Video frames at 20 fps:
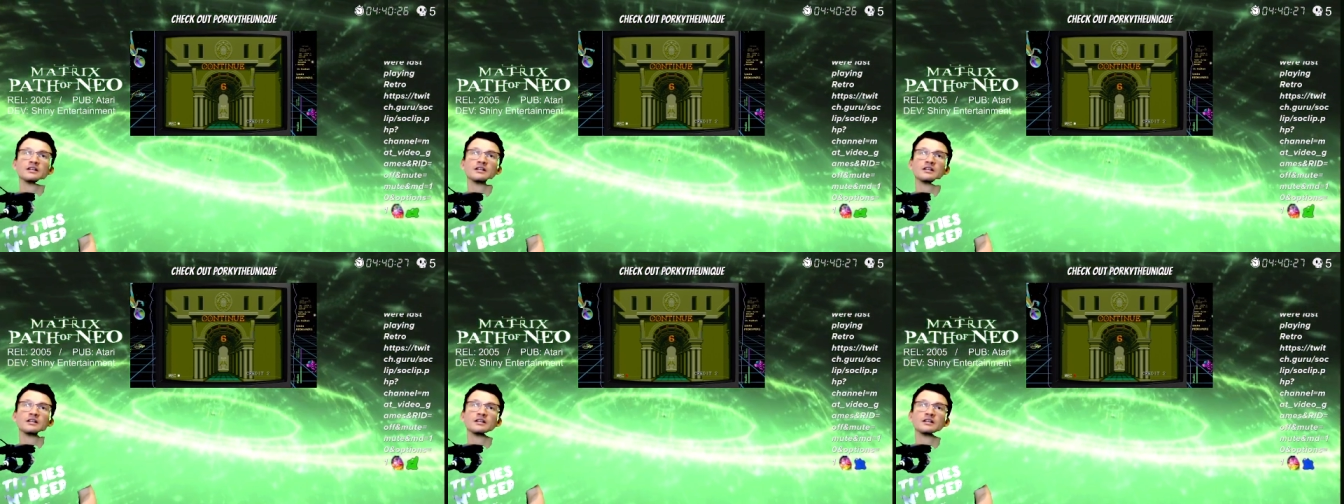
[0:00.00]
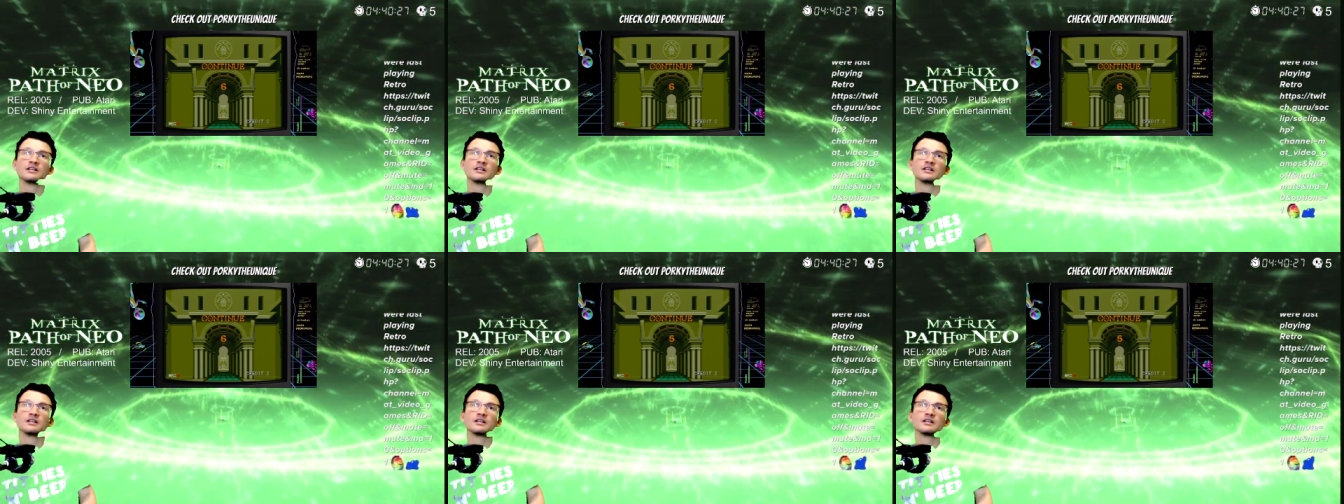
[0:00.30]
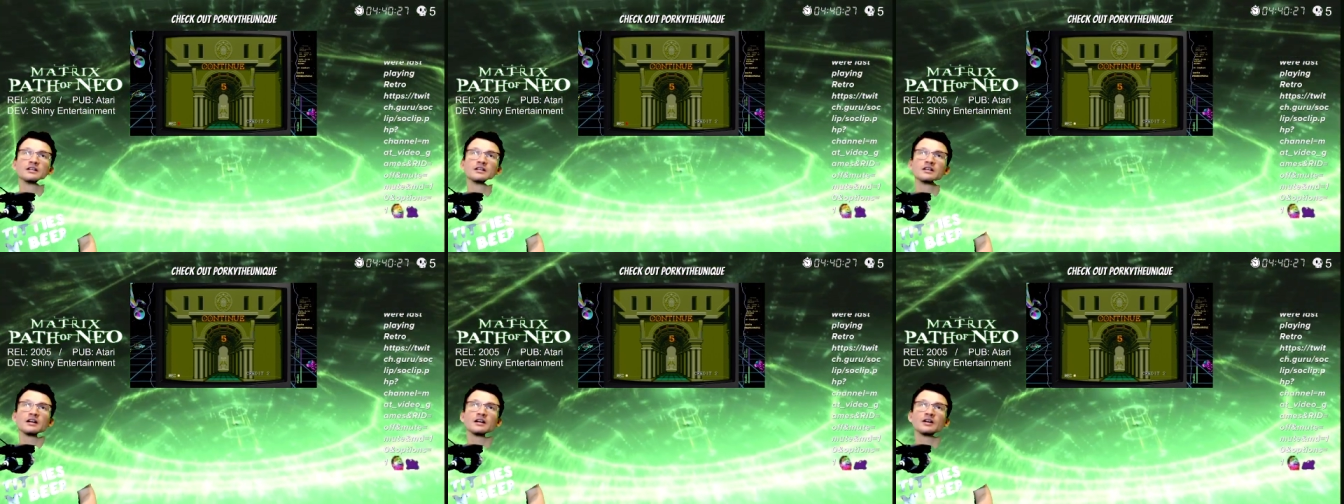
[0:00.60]
Maybe
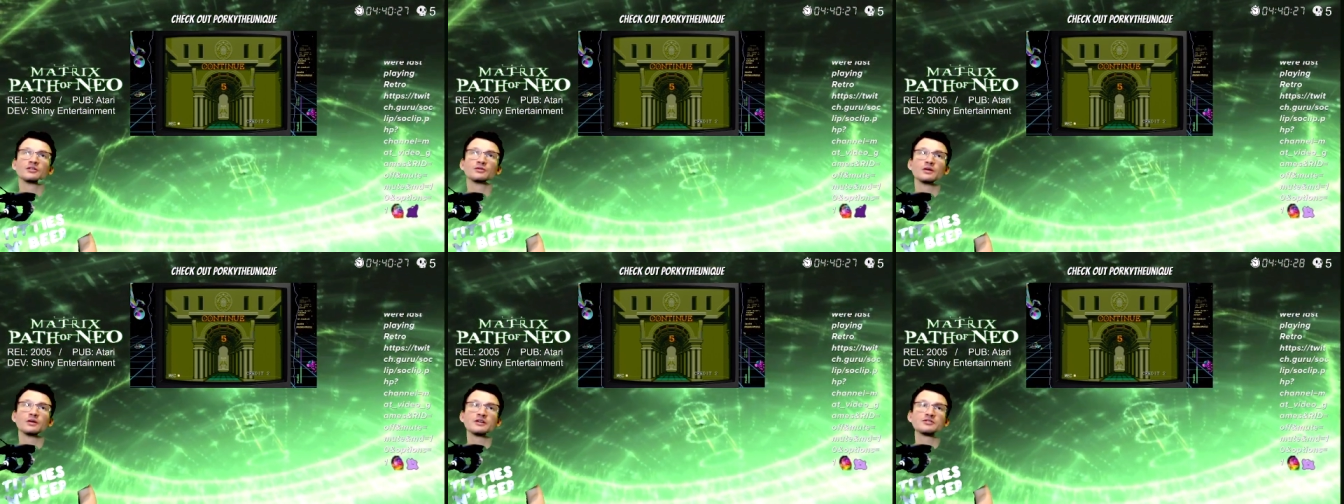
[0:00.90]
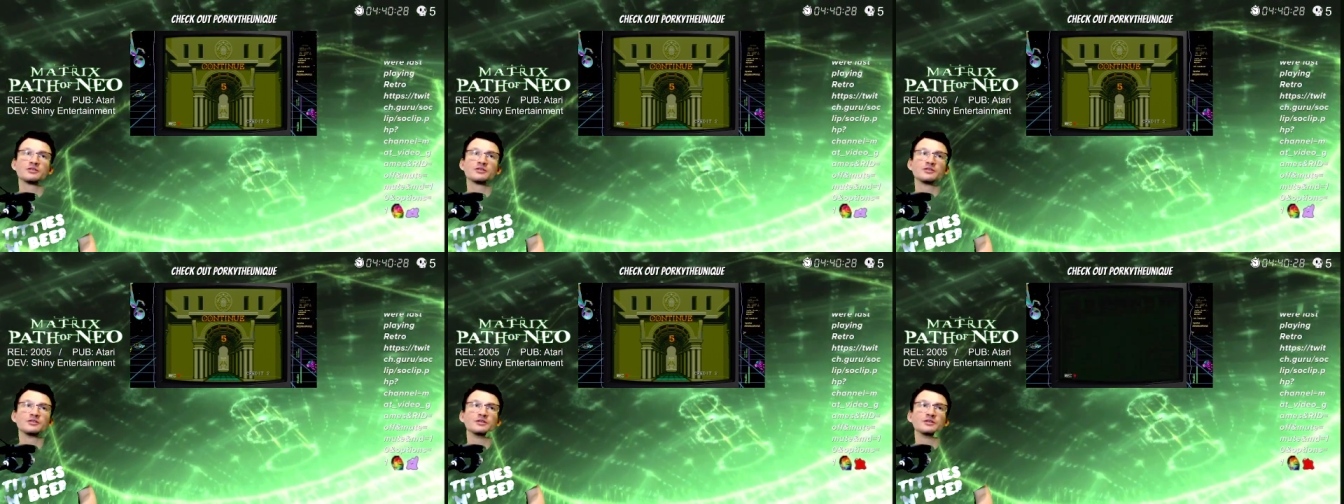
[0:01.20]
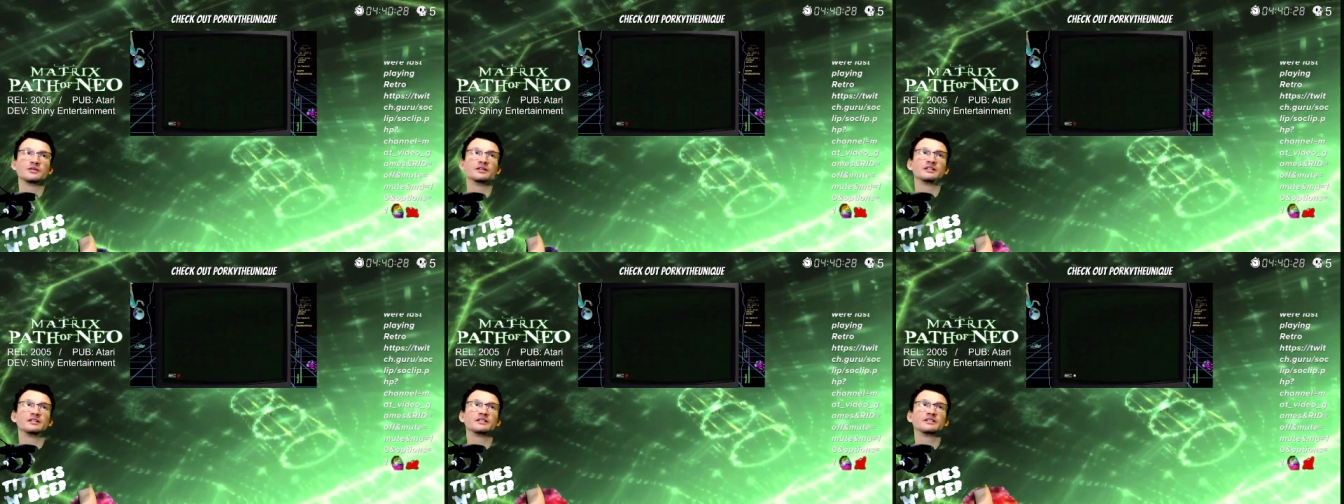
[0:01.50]
it's a How's Retro
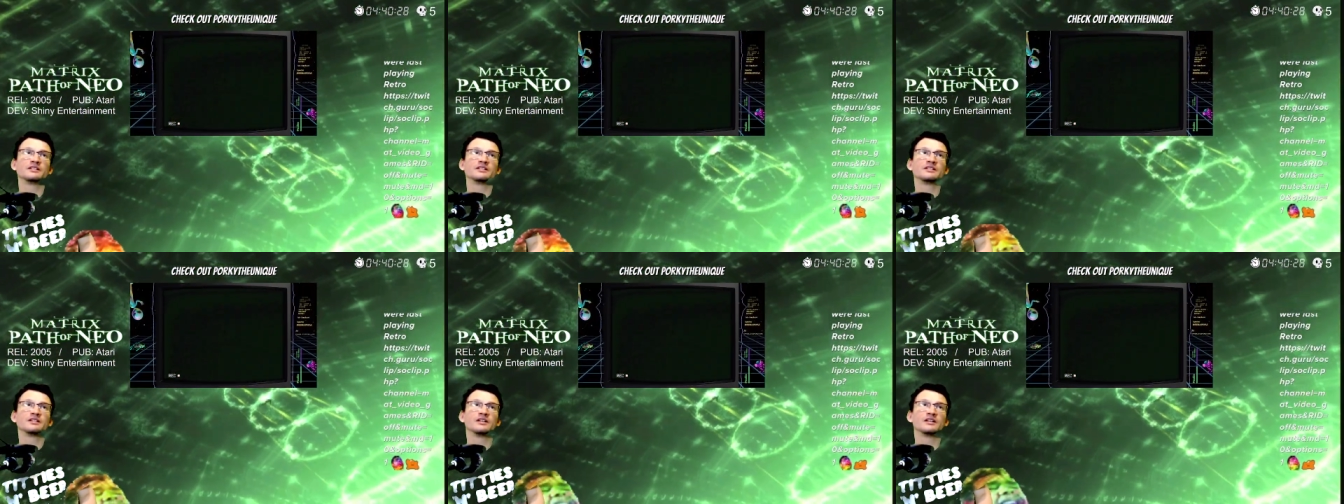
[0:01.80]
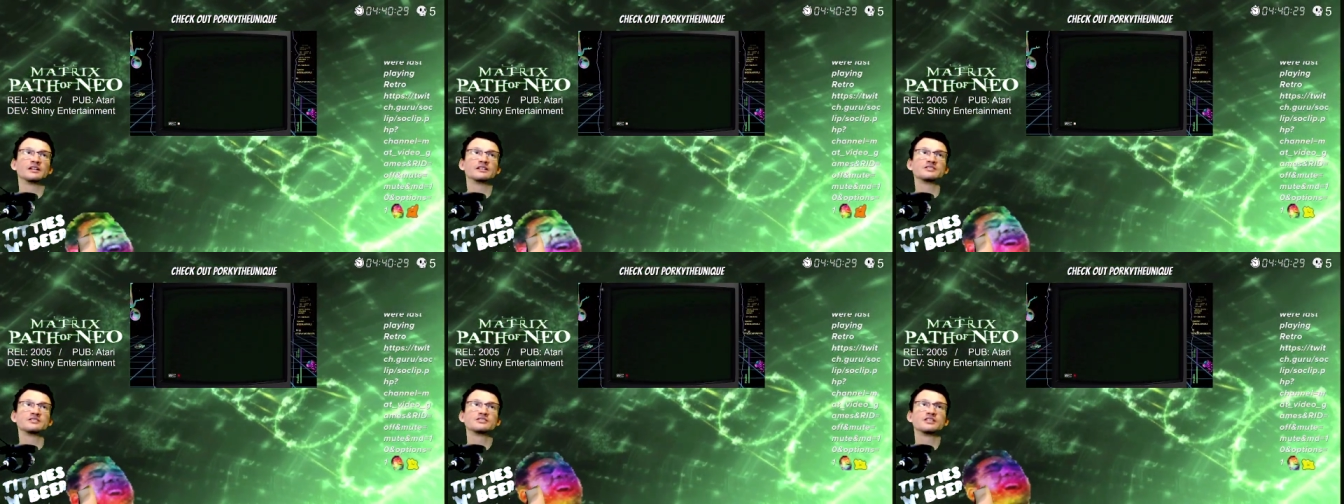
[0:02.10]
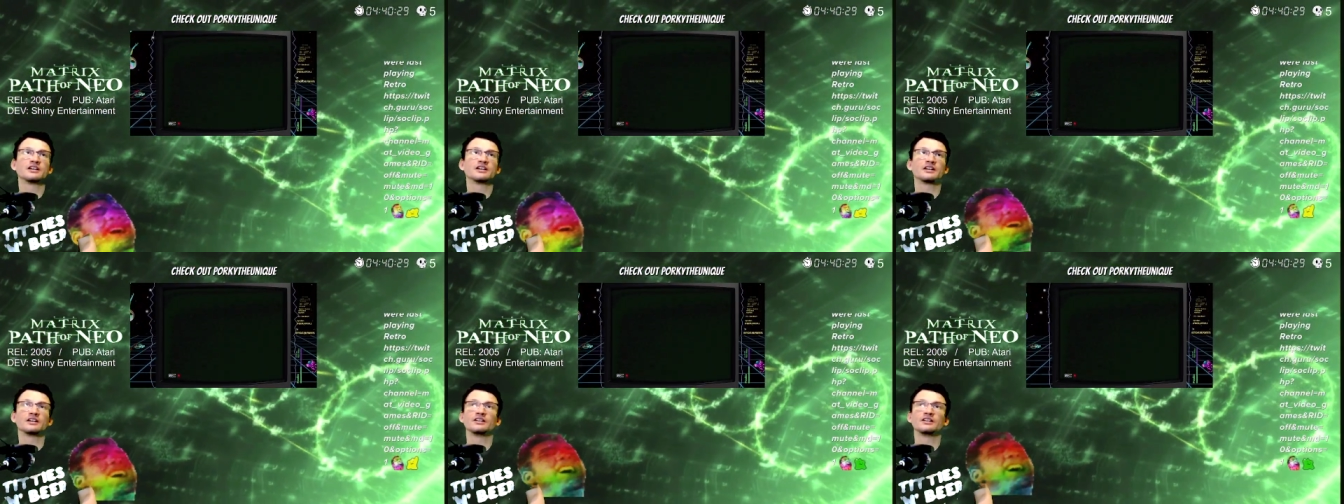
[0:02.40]
bit, doing on his
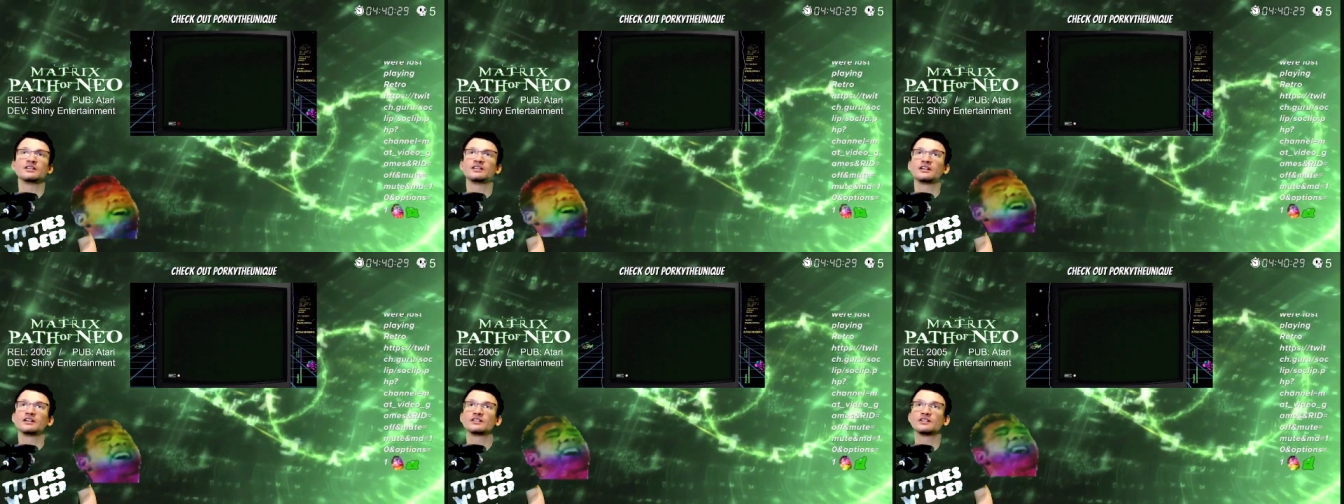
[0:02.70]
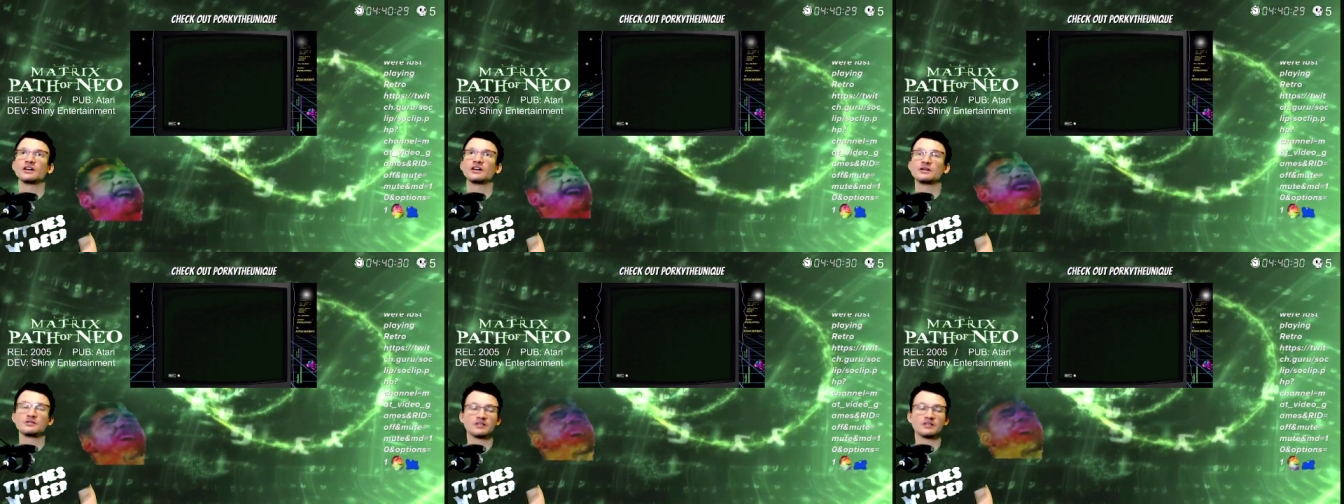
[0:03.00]
channel? I saw he, was,